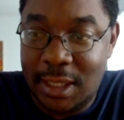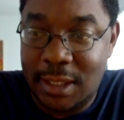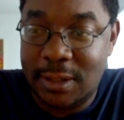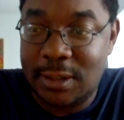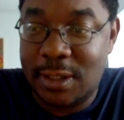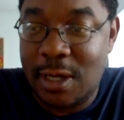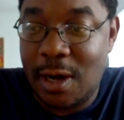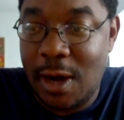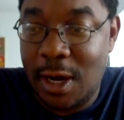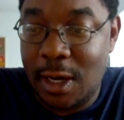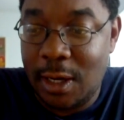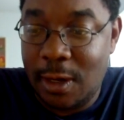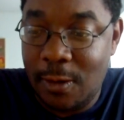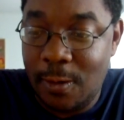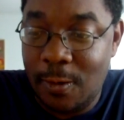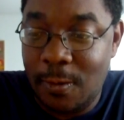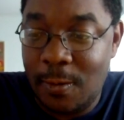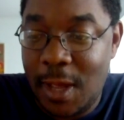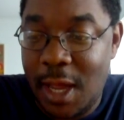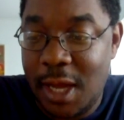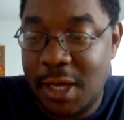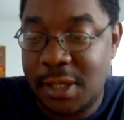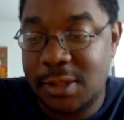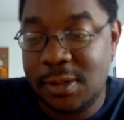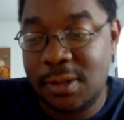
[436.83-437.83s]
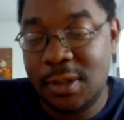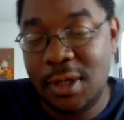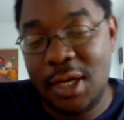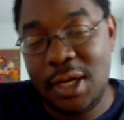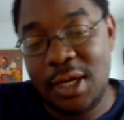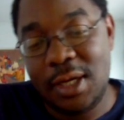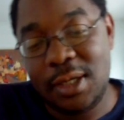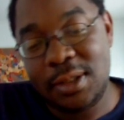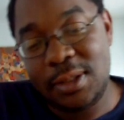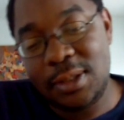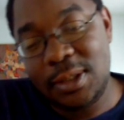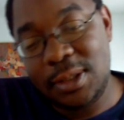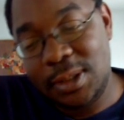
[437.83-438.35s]
He was all right, cool, gotcha.
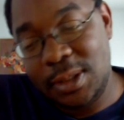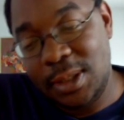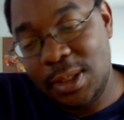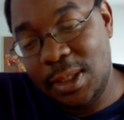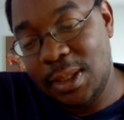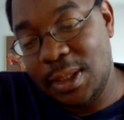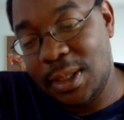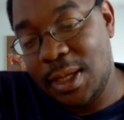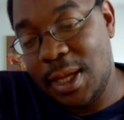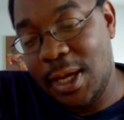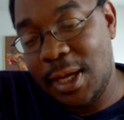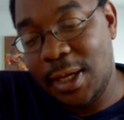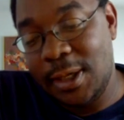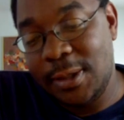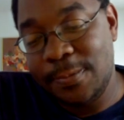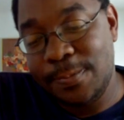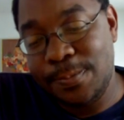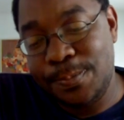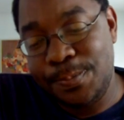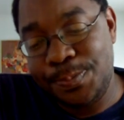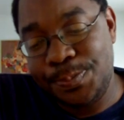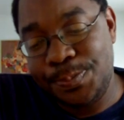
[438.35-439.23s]
So I stood in line.